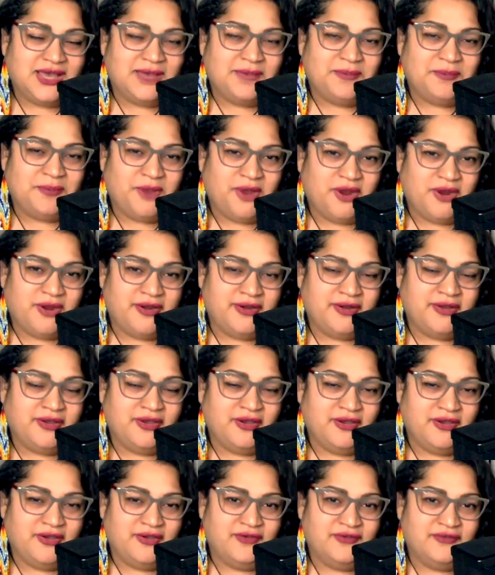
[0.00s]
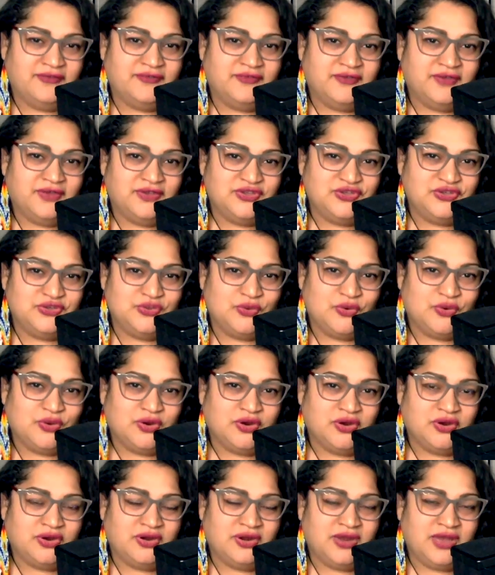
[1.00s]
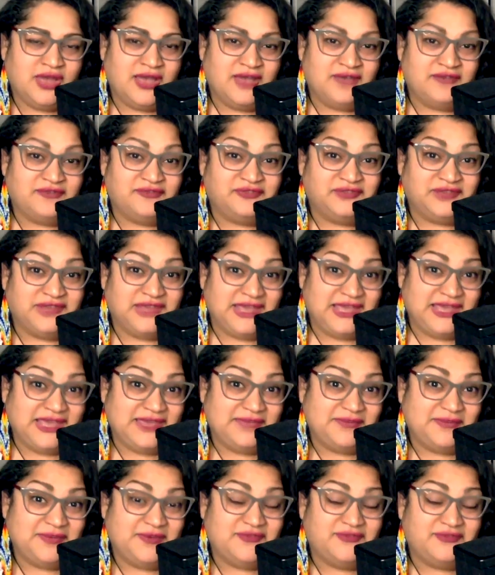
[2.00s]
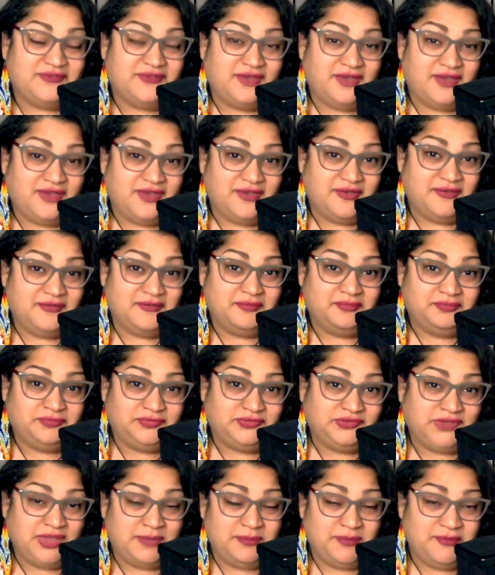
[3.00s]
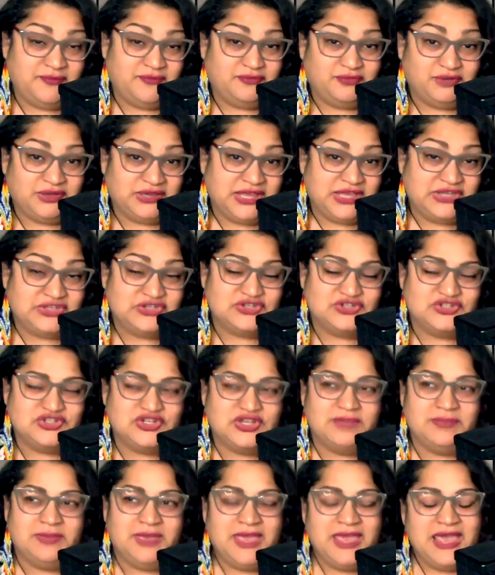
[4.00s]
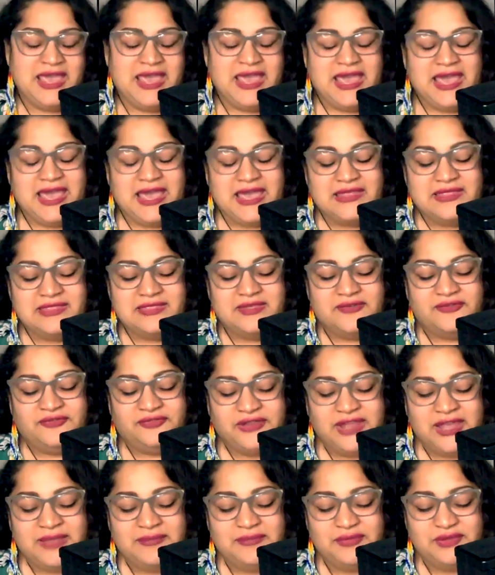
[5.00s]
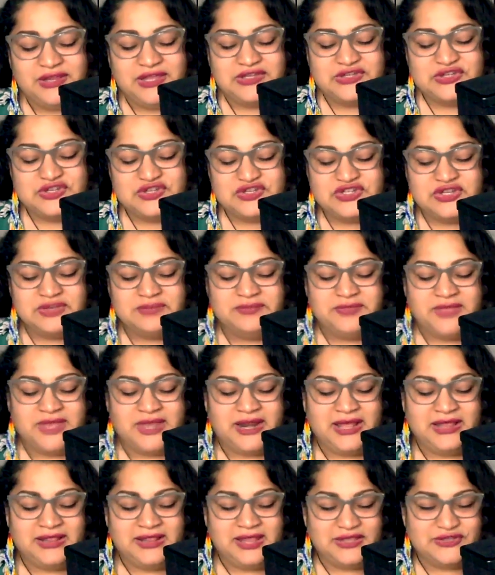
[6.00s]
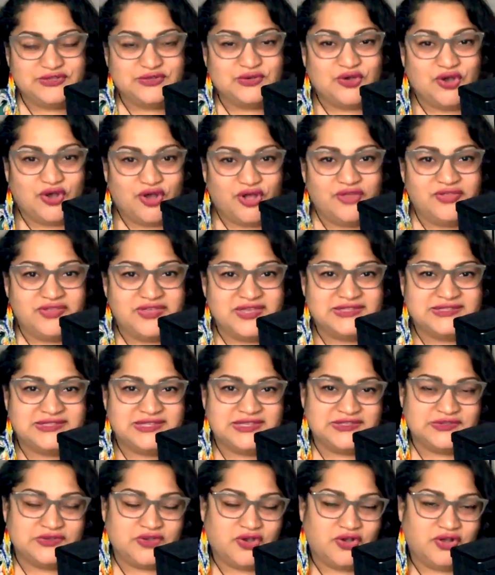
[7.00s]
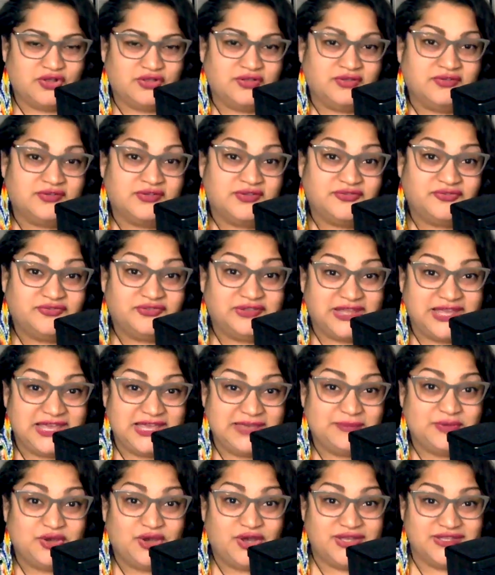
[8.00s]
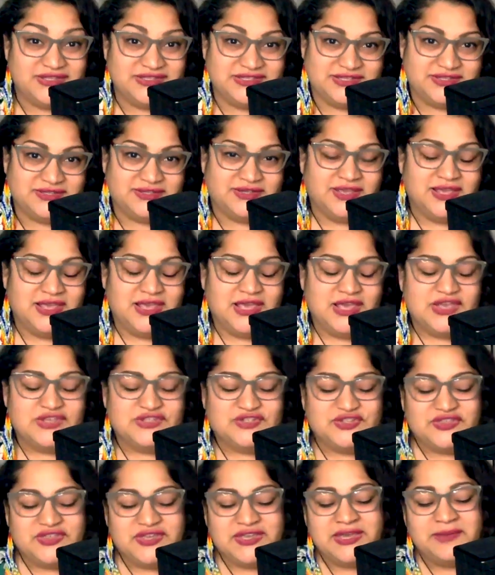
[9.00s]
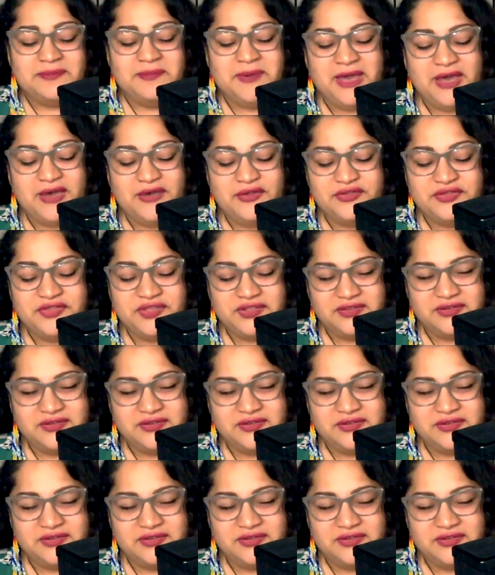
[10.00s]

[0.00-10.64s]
part of your flame type of relationship. And the flame relationship that I like to call this is called the flame cousin. So think about